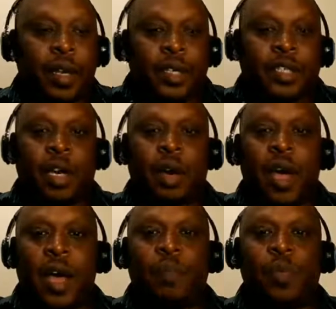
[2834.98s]

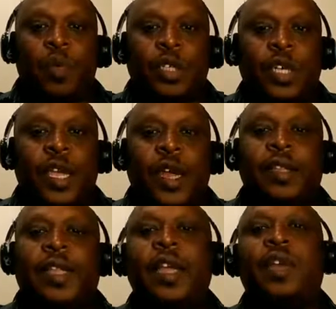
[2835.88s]
So once
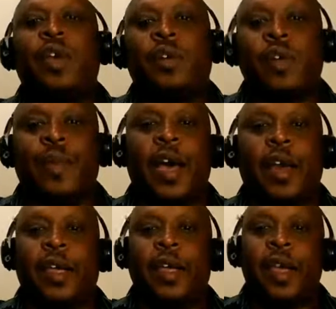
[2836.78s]
again, thank you,
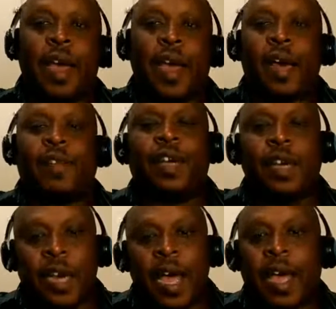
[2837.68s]
everybody. Have a
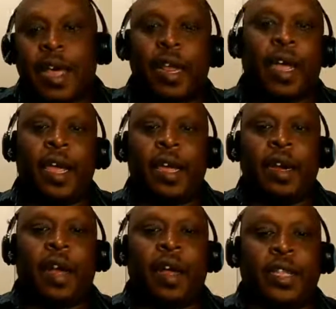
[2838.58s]
good night, and
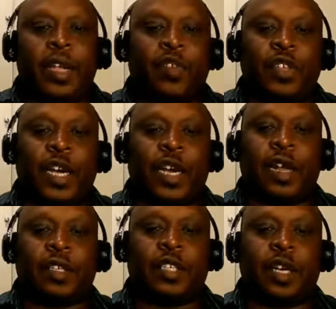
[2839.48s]
thanks for checking
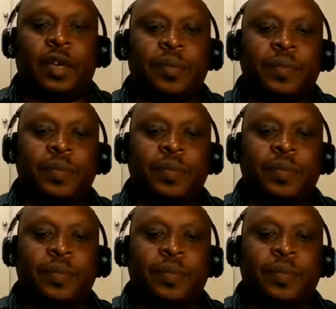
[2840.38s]
out the show.